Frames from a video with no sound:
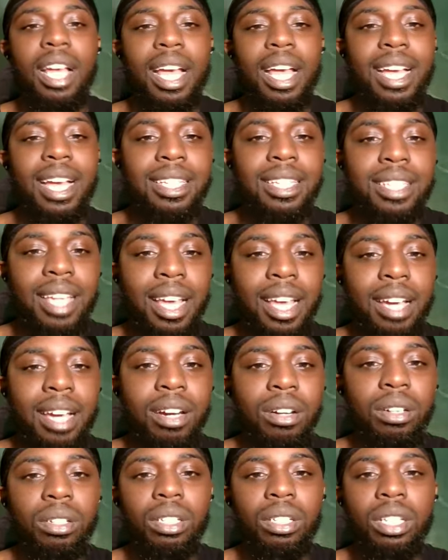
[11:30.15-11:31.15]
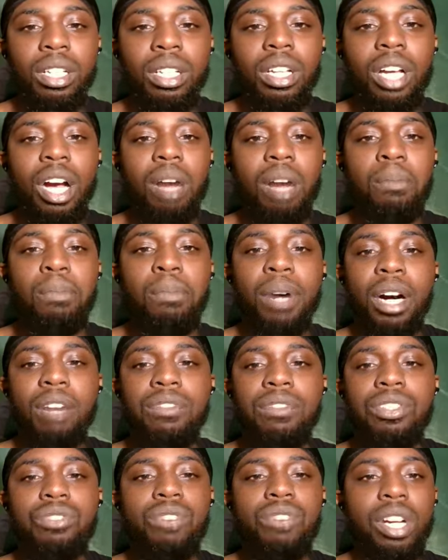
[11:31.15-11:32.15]
SL
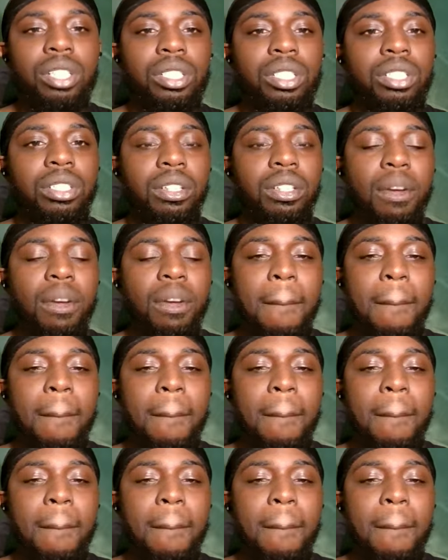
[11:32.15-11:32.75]
above structure.